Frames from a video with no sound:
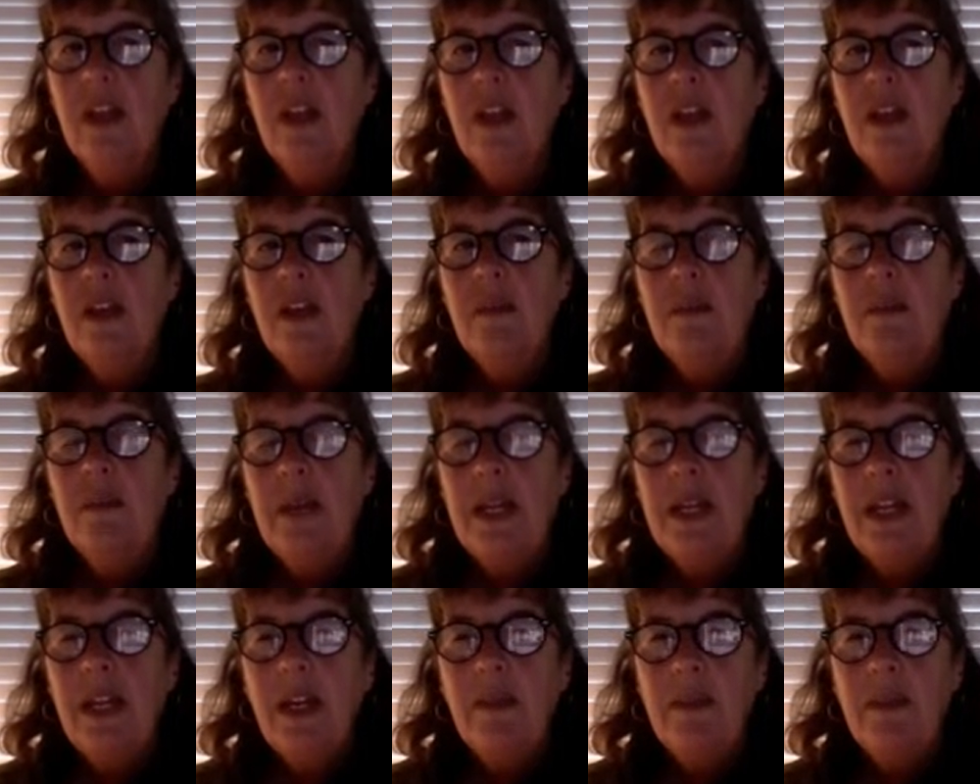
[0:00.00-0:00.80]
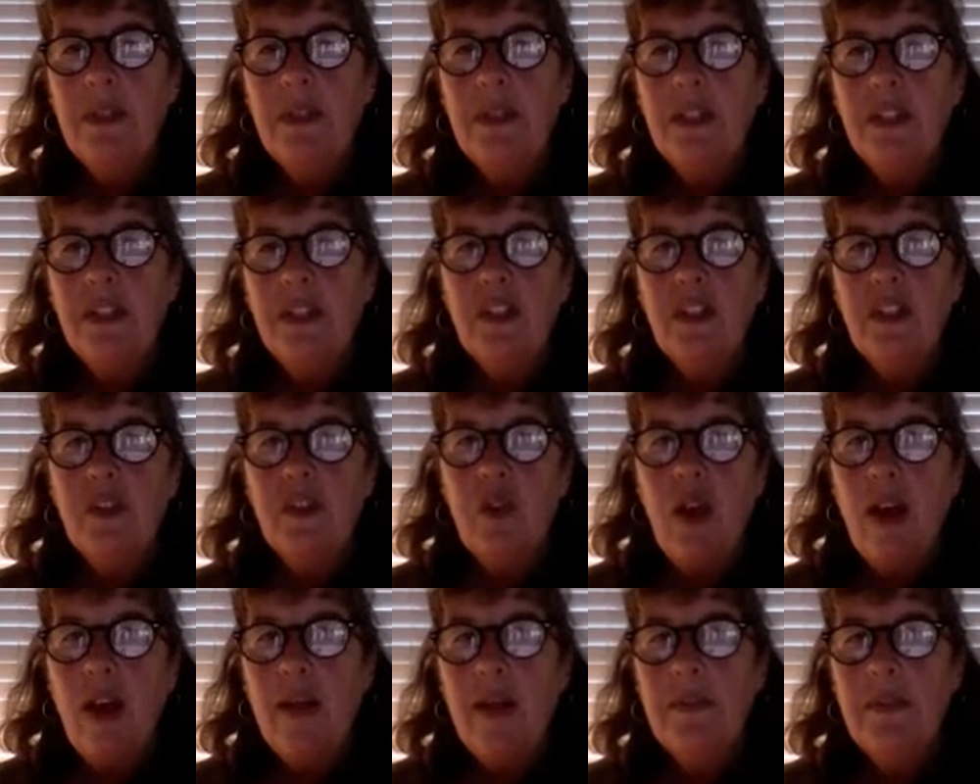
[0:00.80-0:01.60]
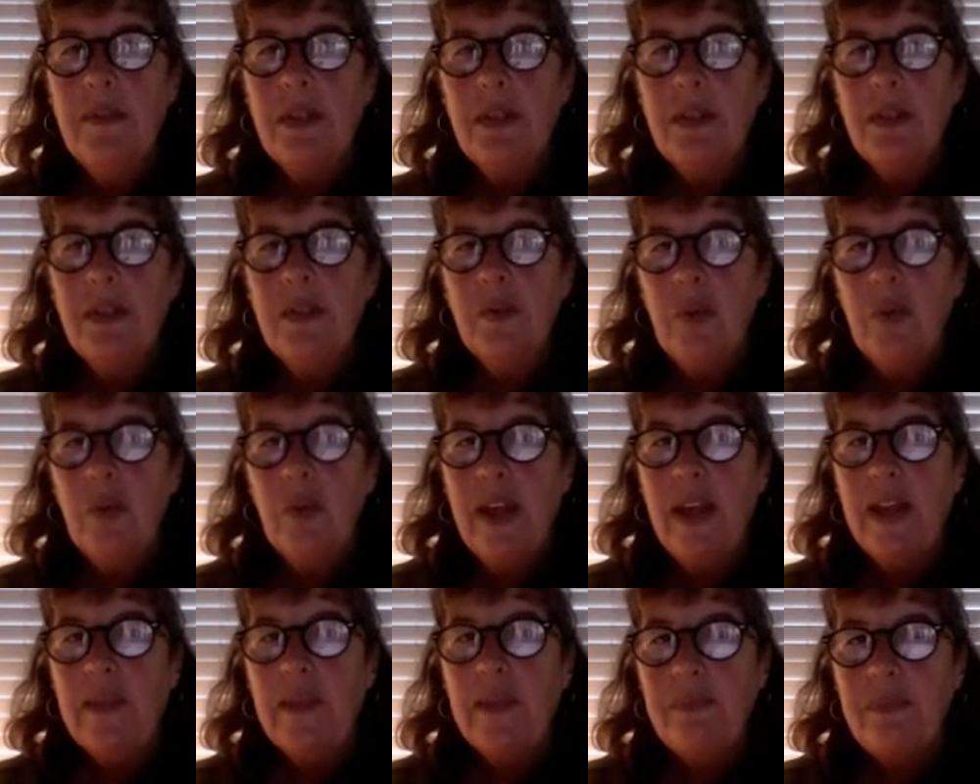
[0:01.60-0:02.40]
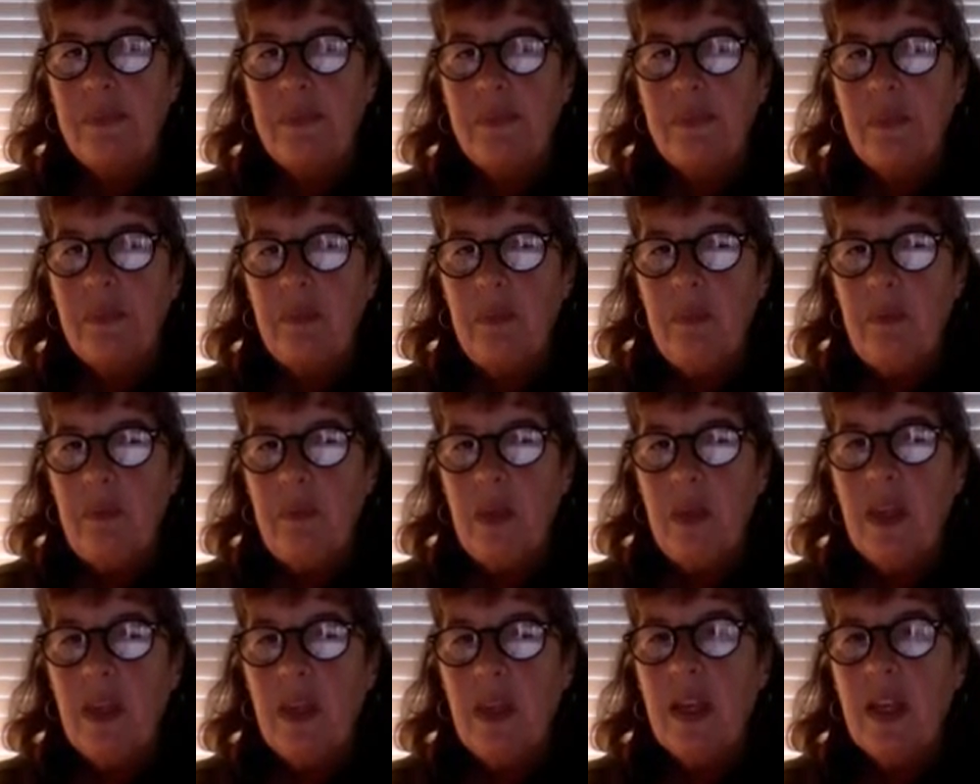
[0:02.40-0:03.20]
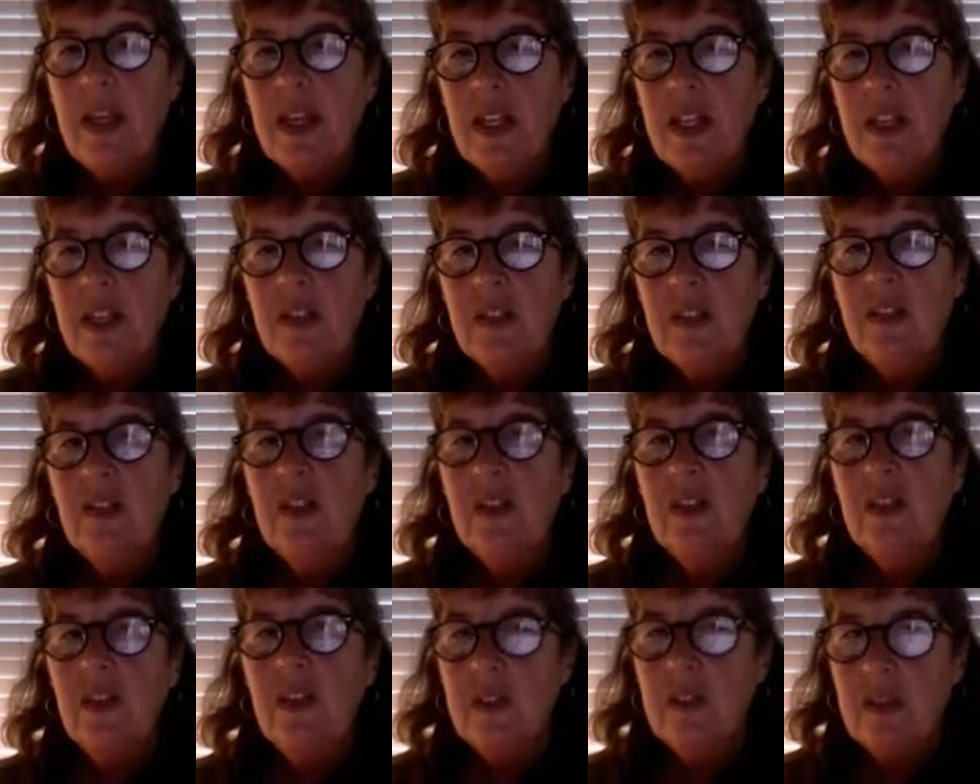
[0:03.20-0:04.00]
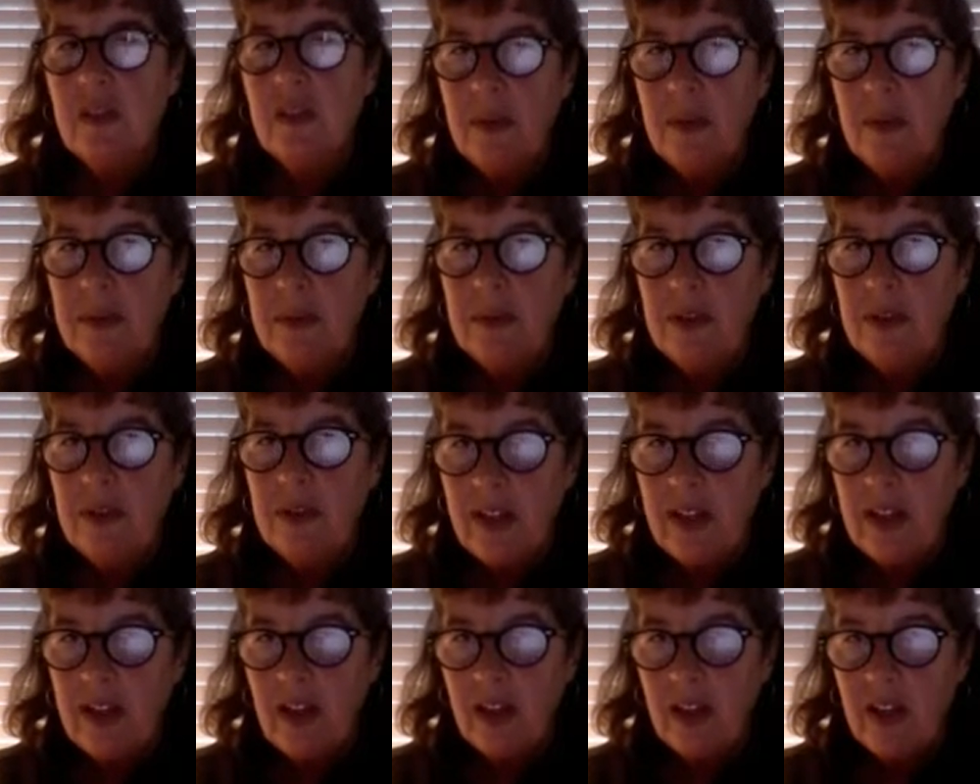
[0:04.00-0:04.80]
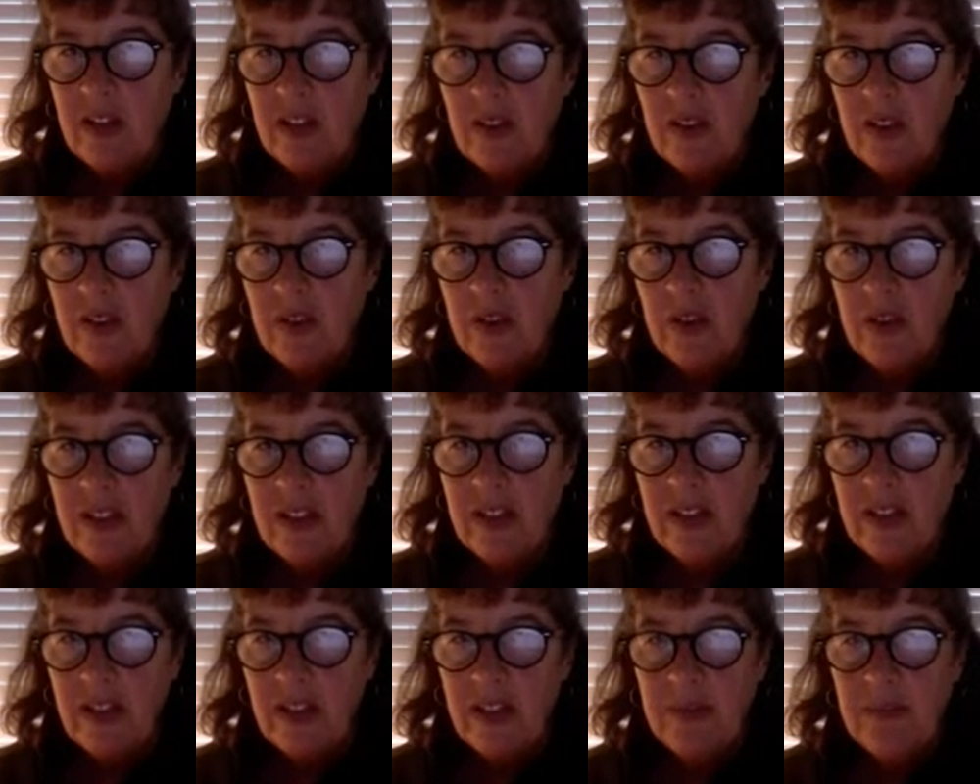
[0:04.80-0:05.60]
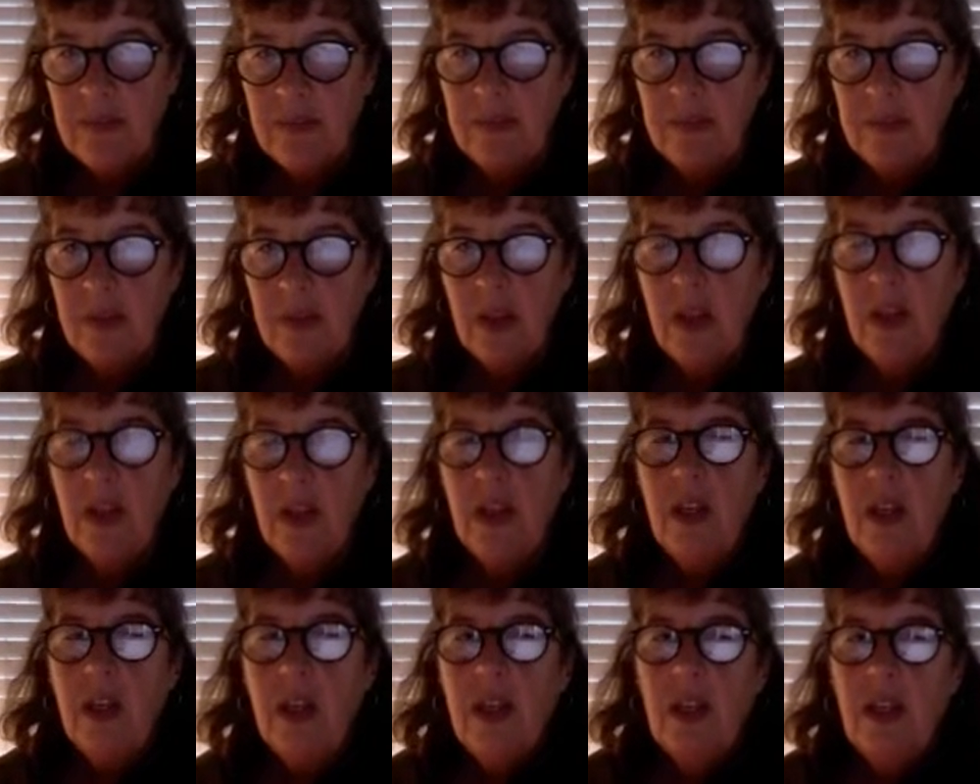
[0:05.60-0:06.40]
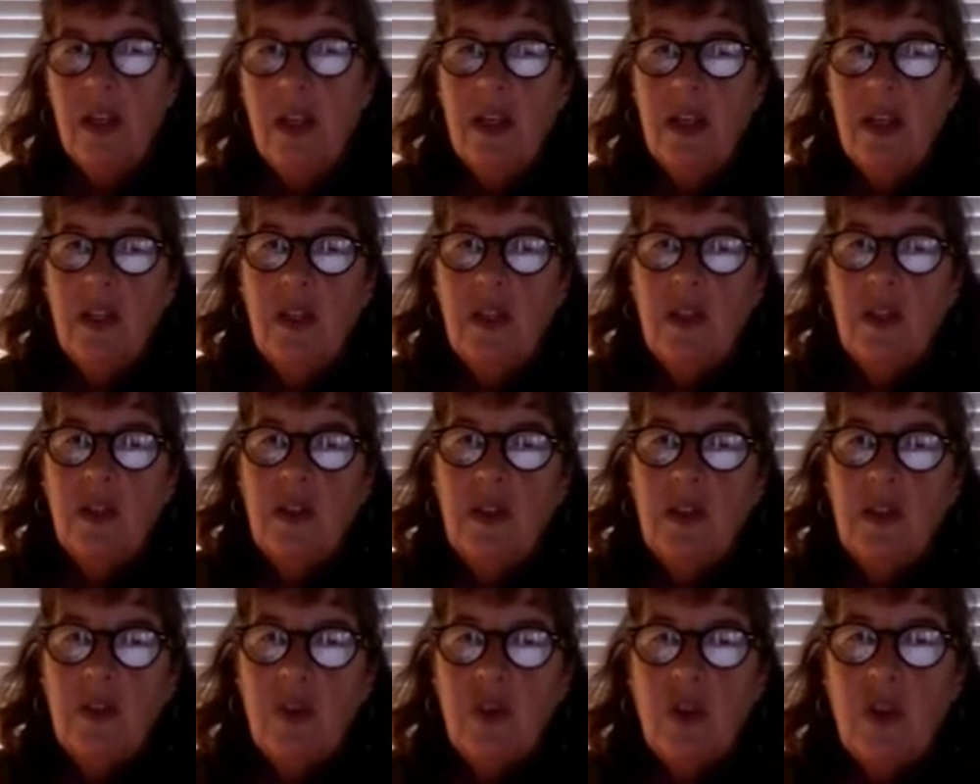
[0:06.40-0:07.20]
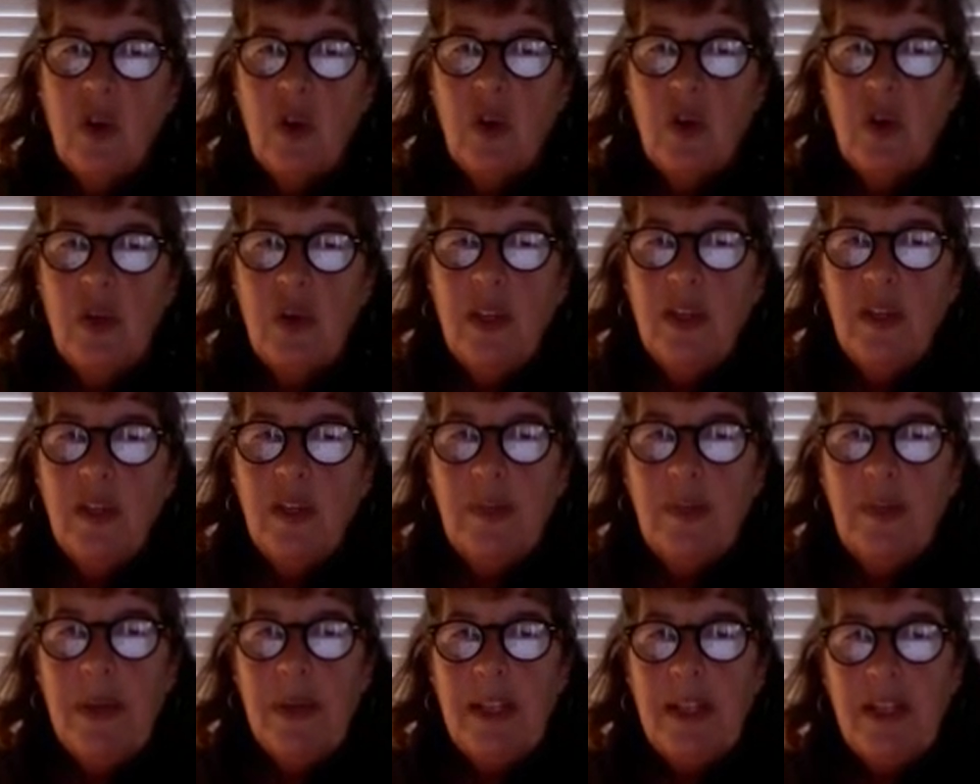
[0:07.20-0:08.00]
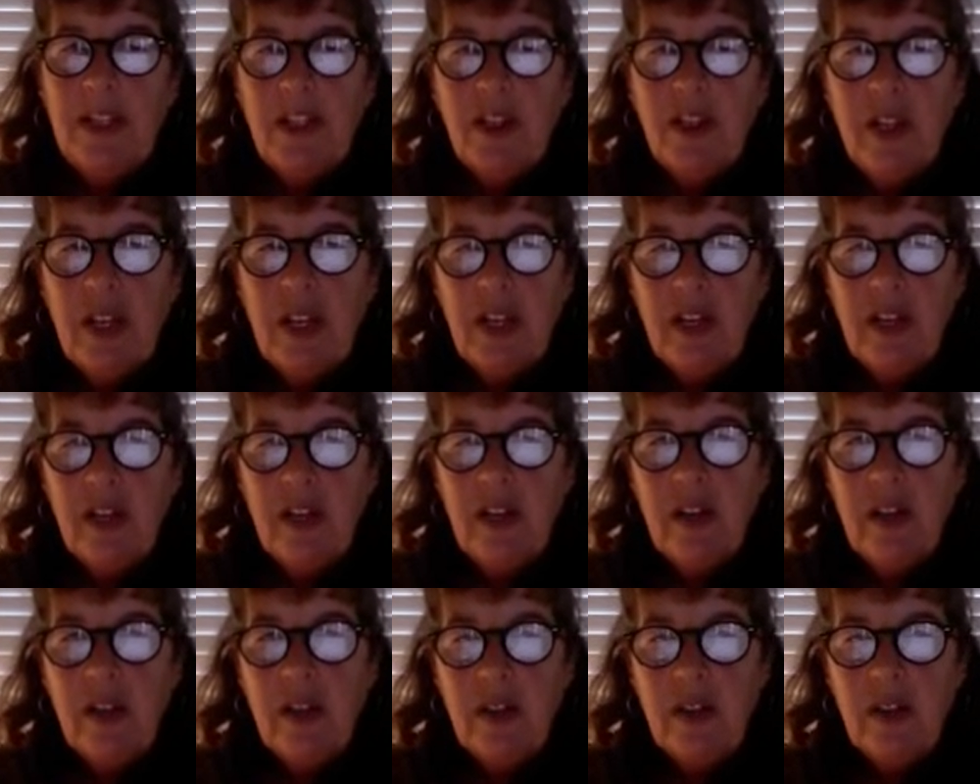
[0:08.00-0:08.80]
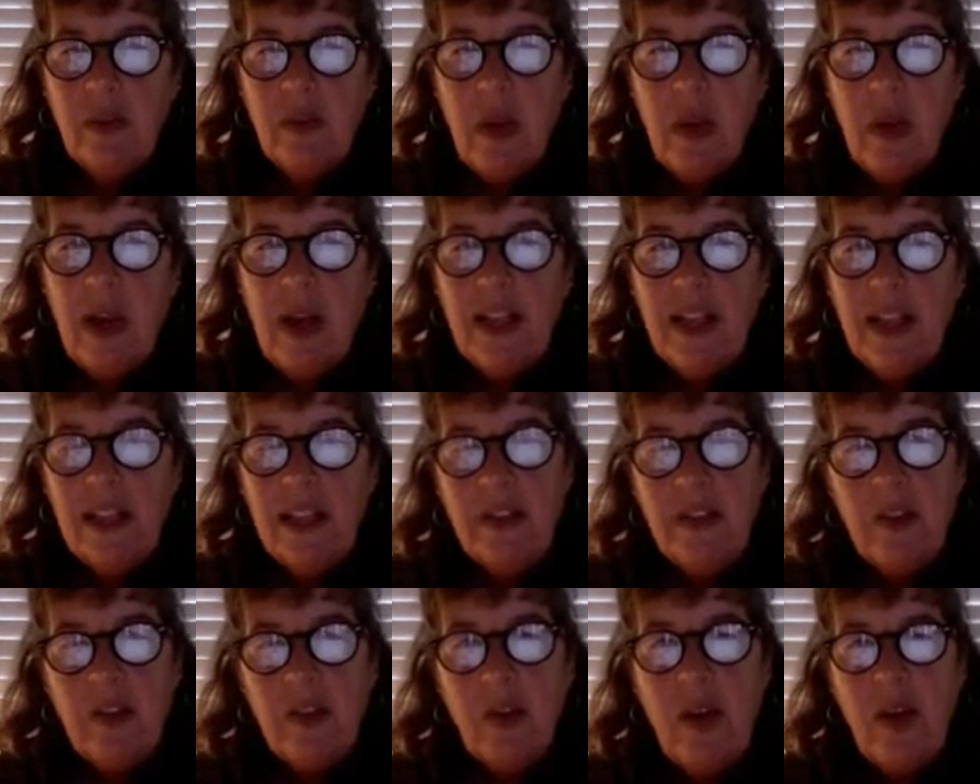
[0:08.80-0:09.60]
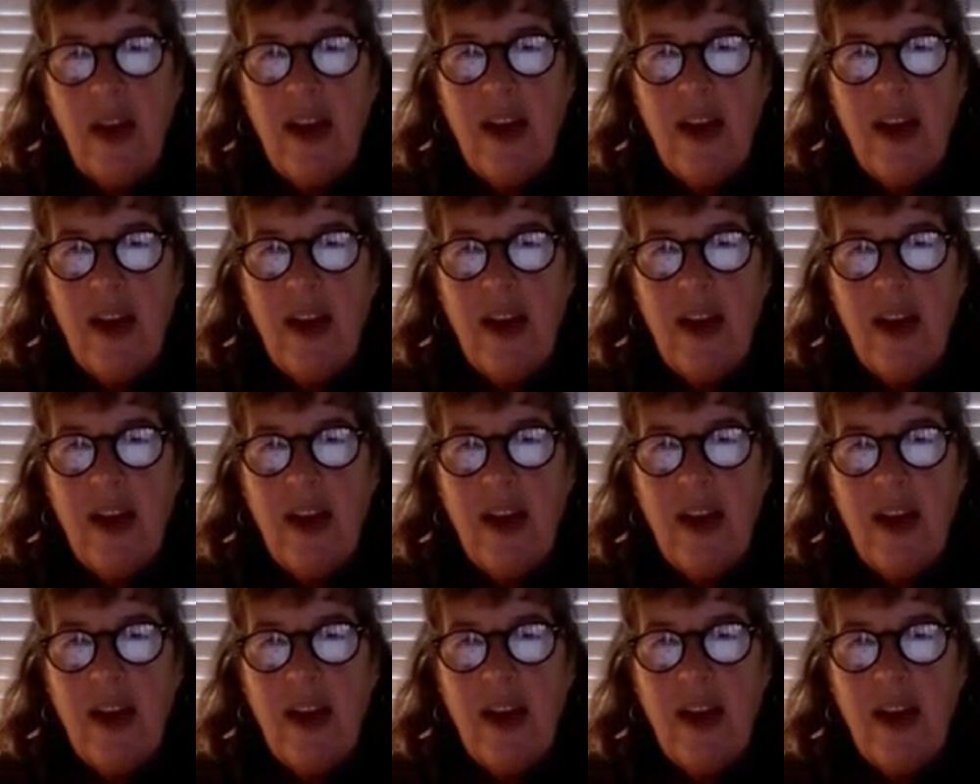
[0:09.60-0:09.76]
being able to describe this rate is the substrate concentration. So this picture here on the right, this graph